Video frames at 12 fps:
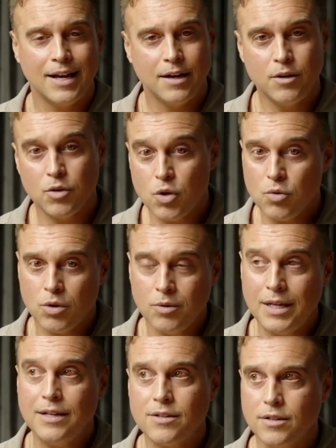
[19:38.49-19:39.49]
You
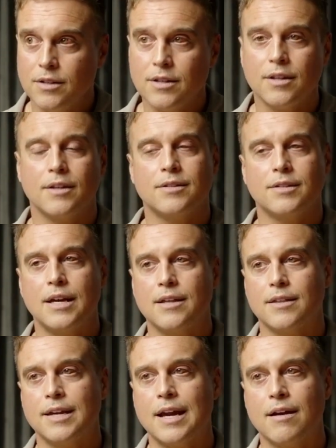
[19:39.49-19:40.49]
need to say the
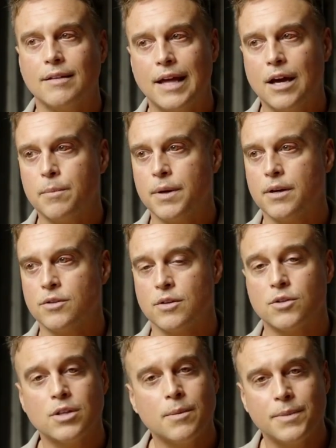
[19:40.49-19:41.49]
thing out loud, because
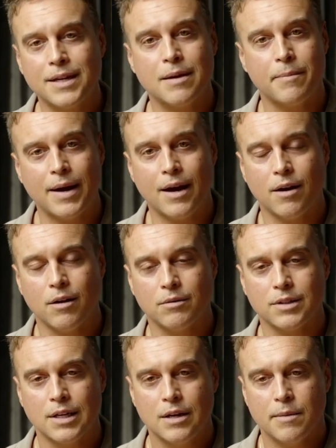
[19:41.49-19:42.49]
there's something about
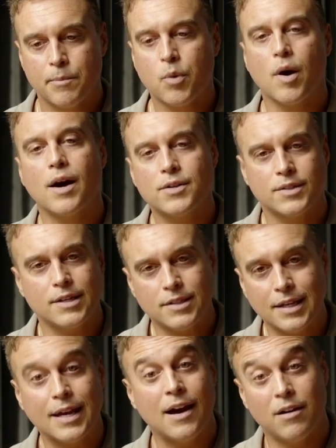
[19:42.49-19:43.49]

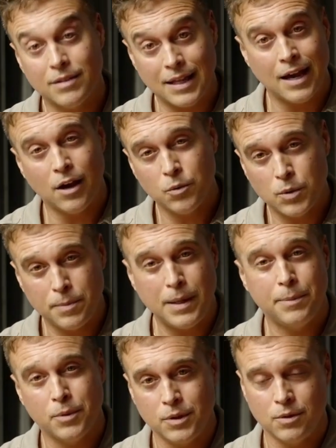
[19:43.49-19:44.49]
processing out loud with
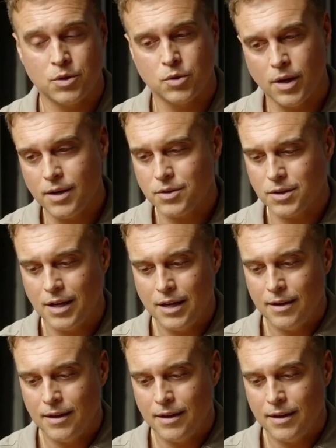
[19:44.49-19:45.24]
people you trust.